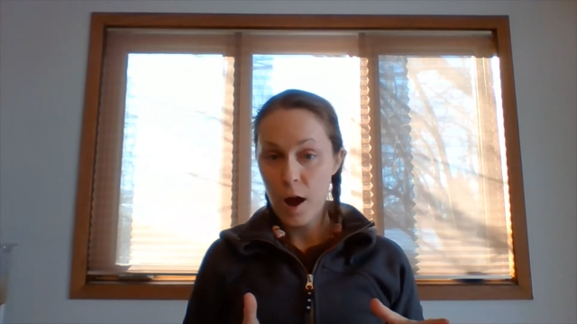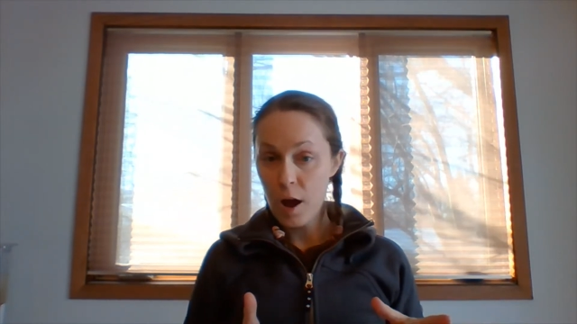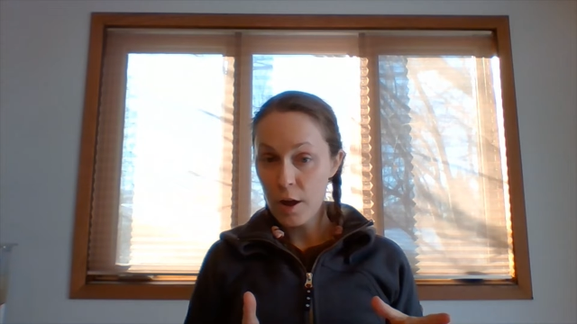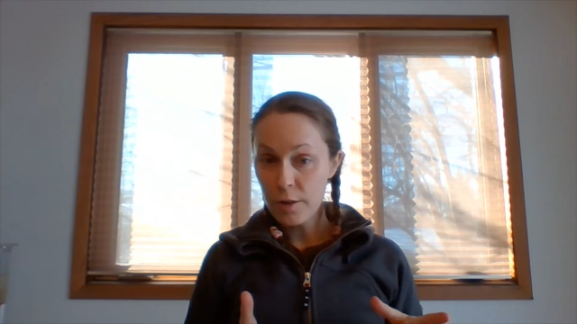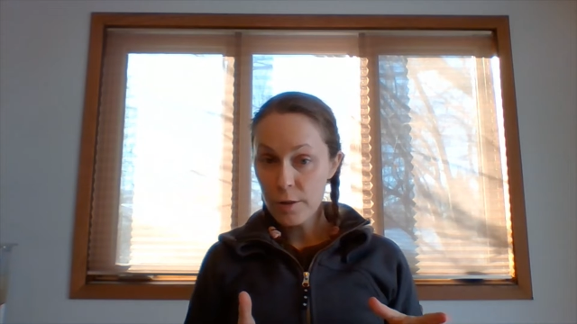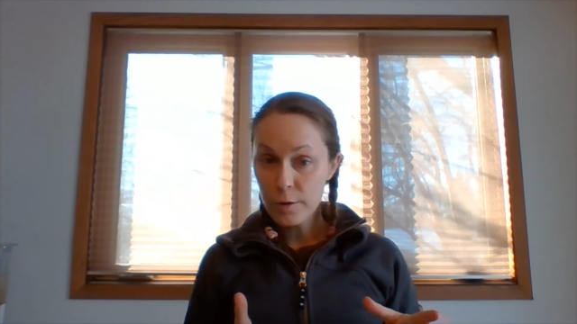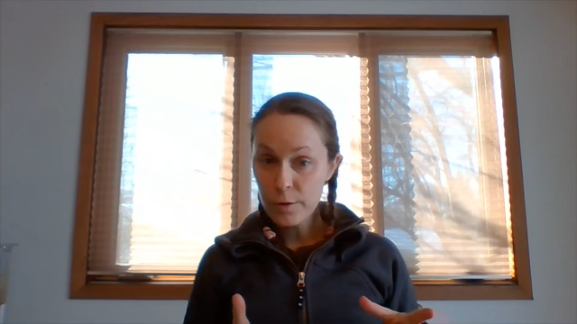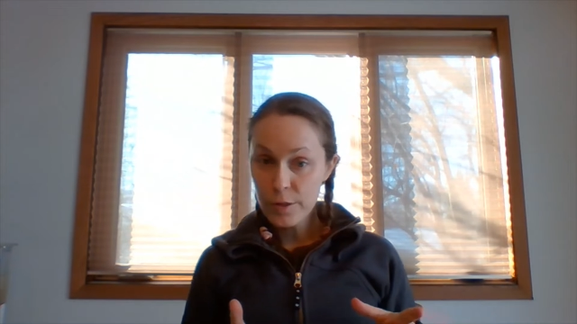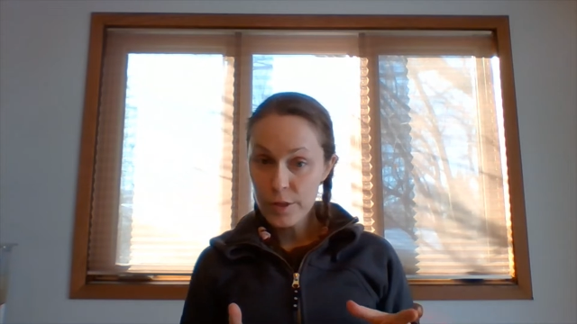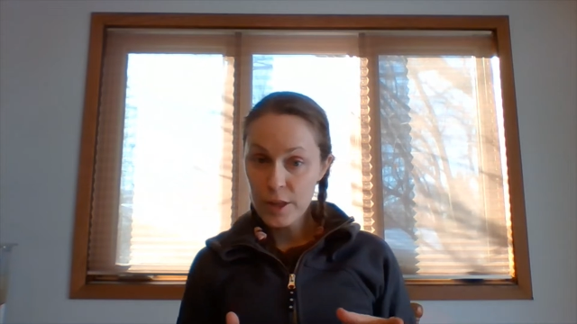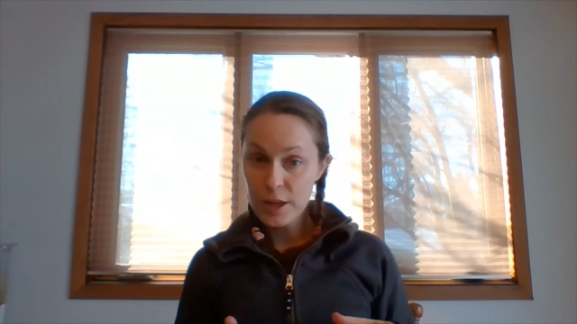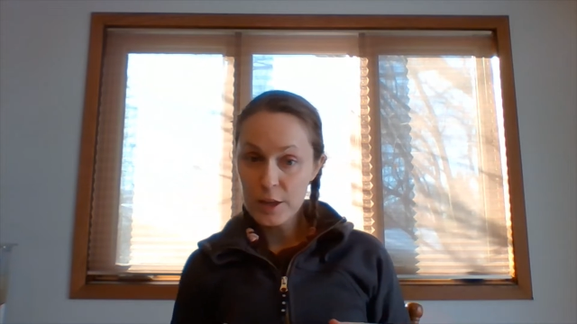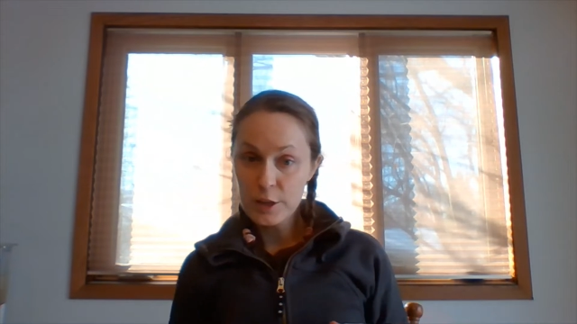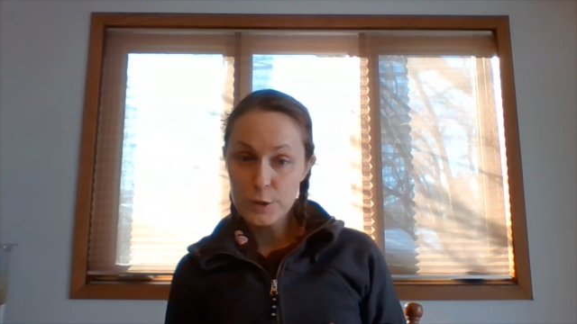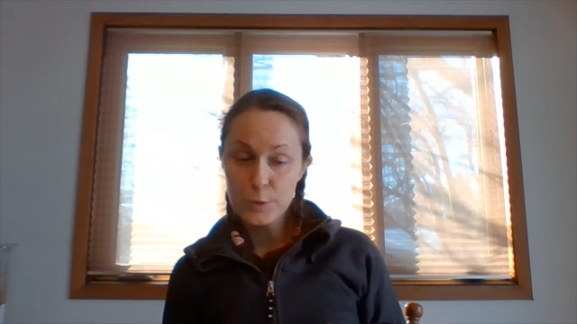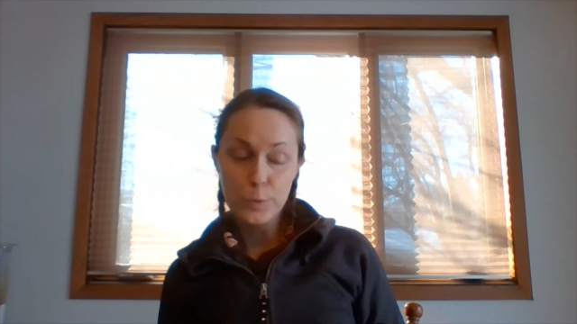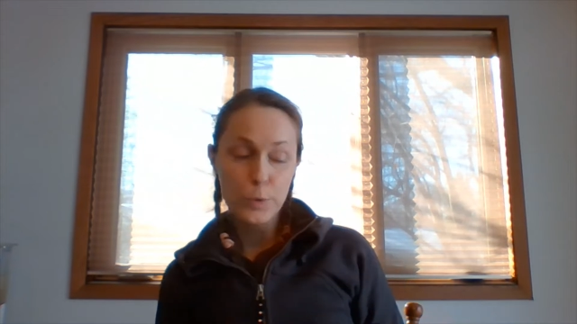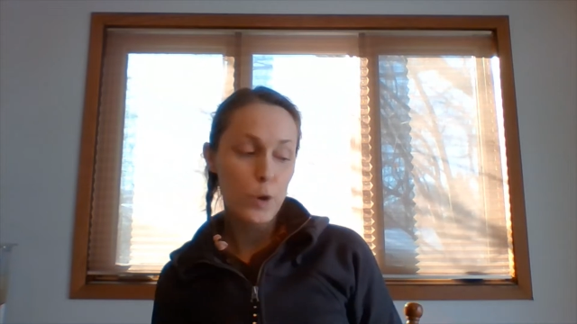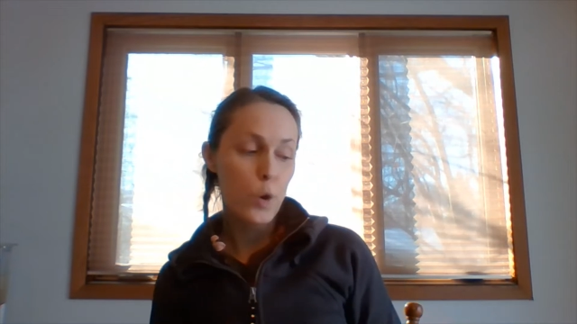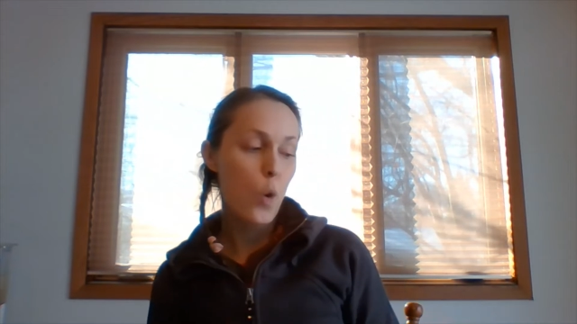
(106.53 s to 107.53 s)
Other
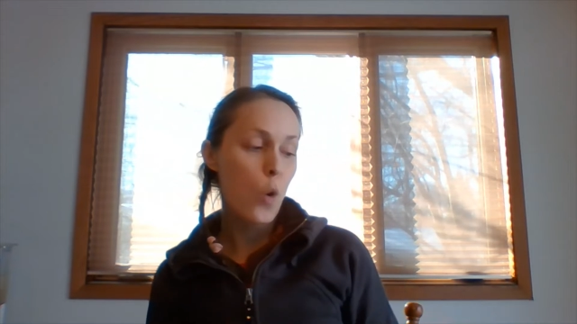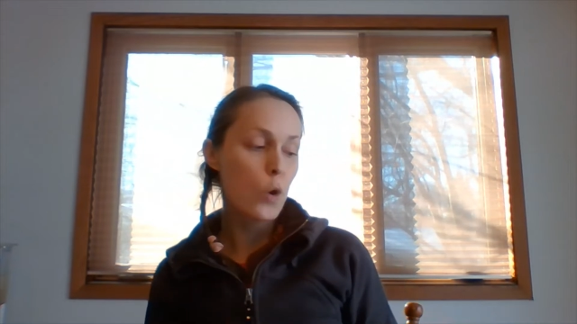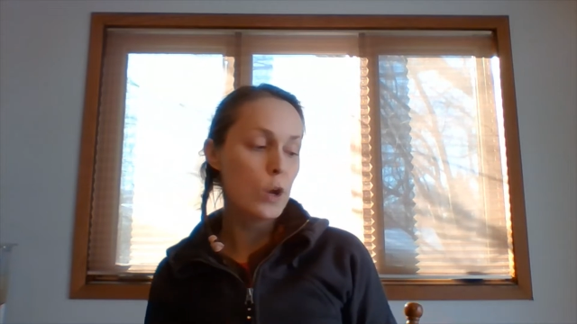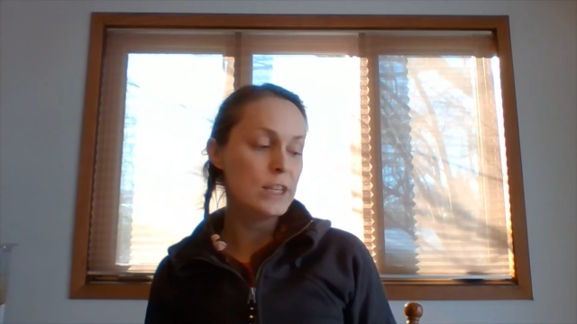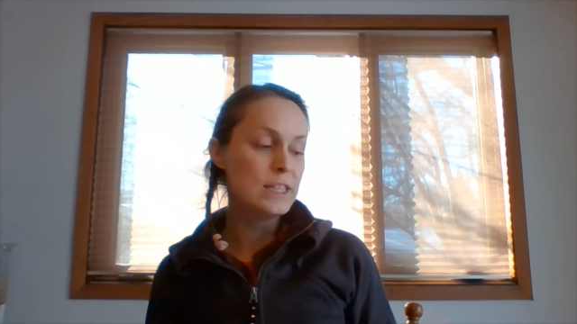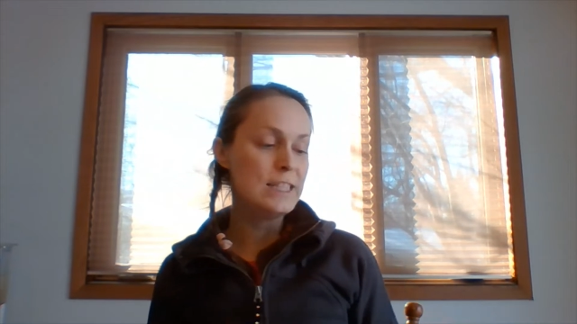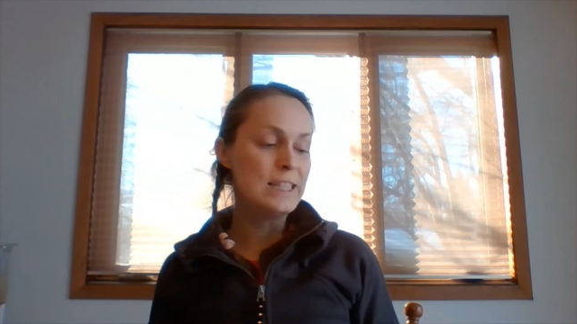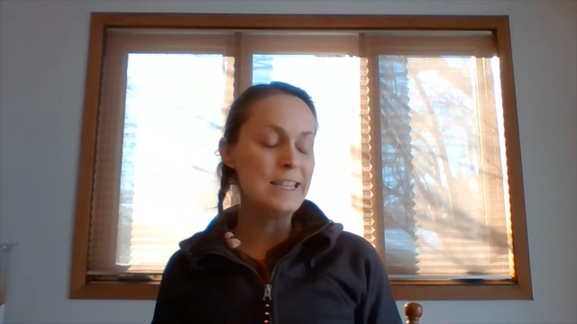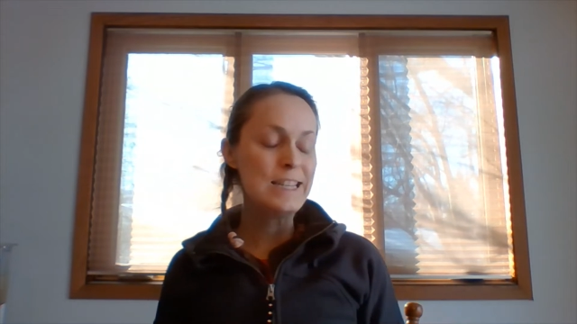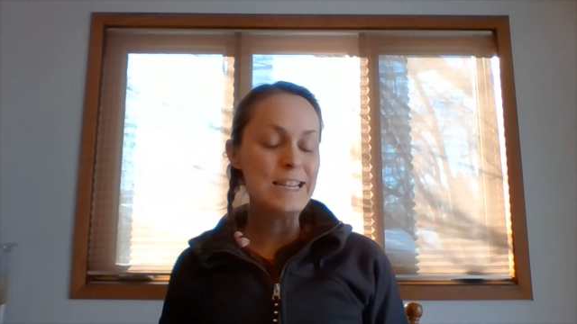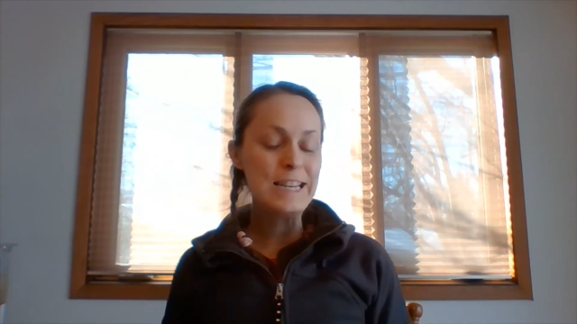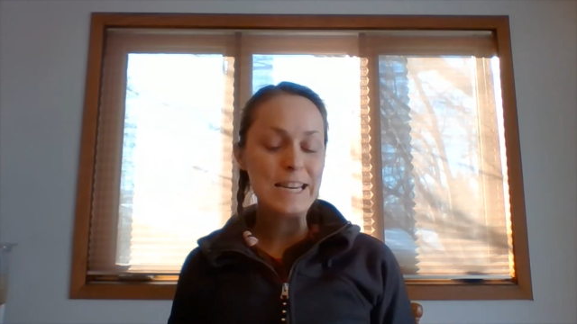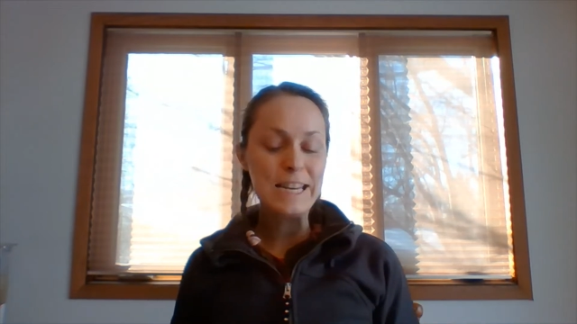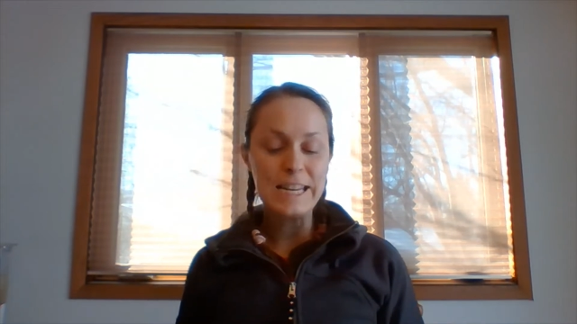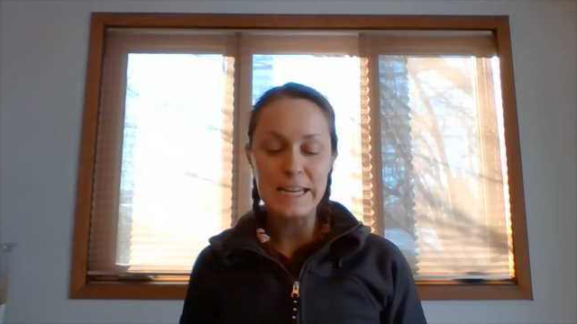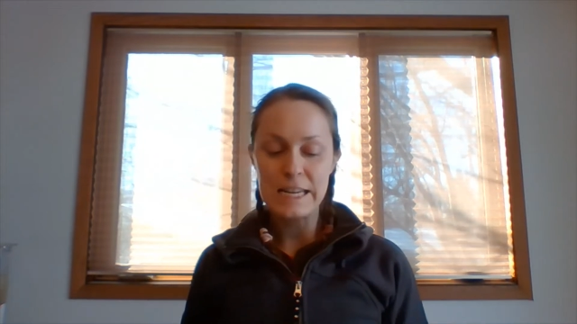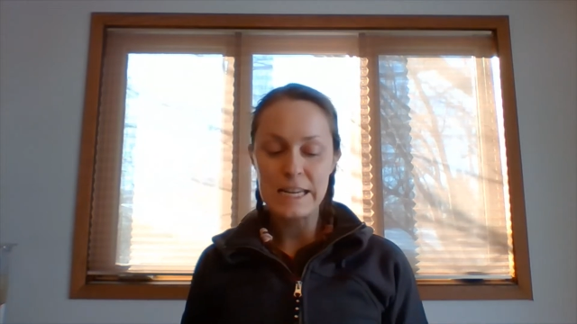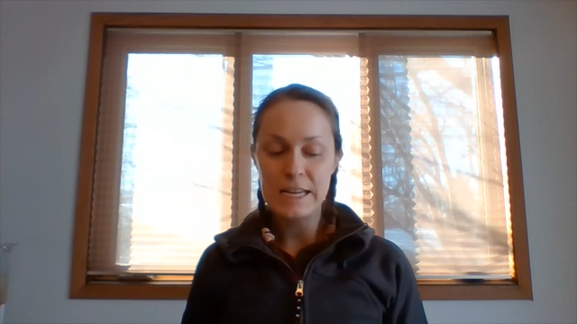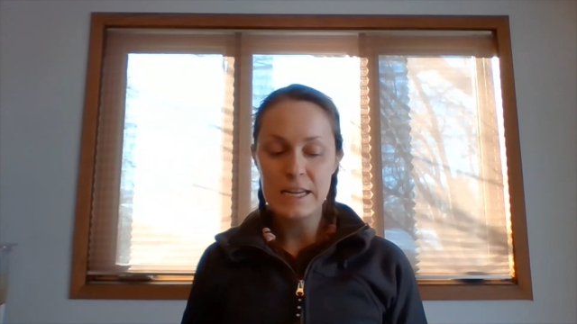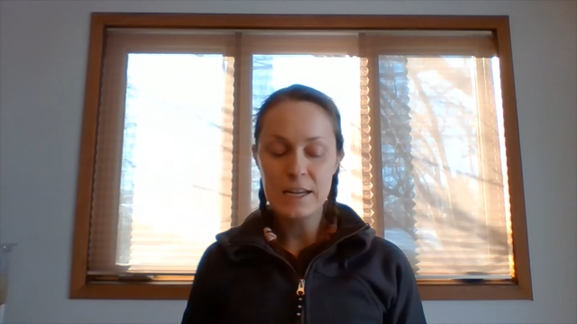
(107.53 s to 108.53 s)
things we're going to
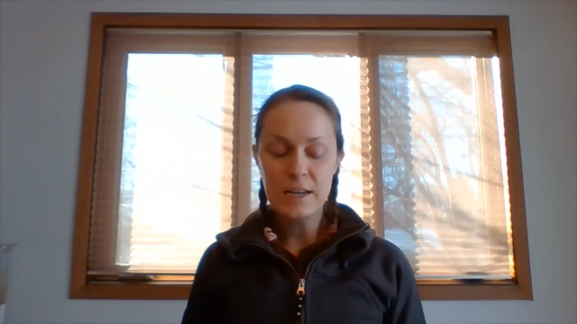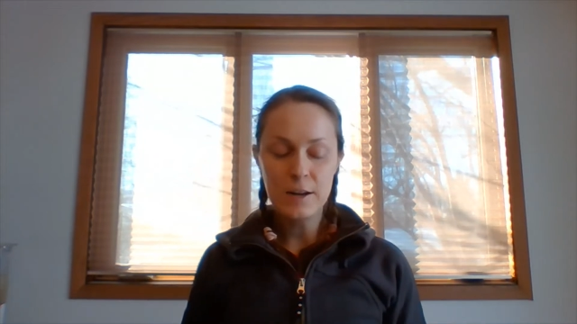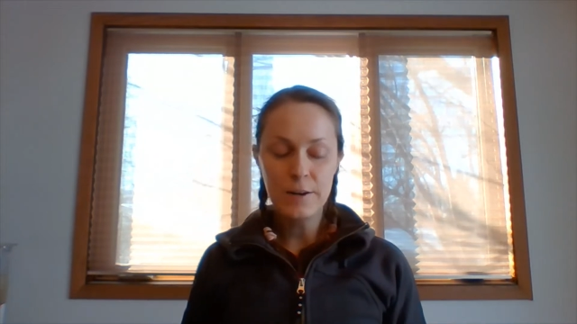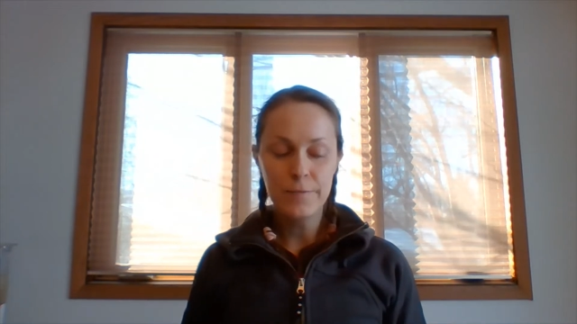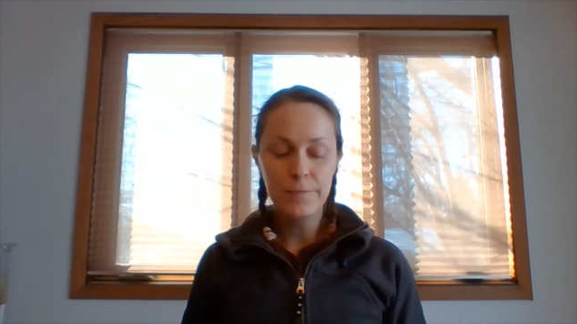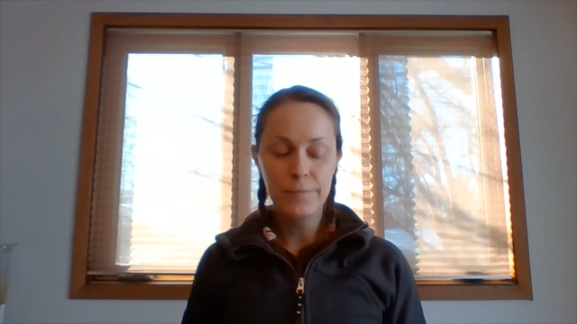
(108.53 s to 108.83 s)
need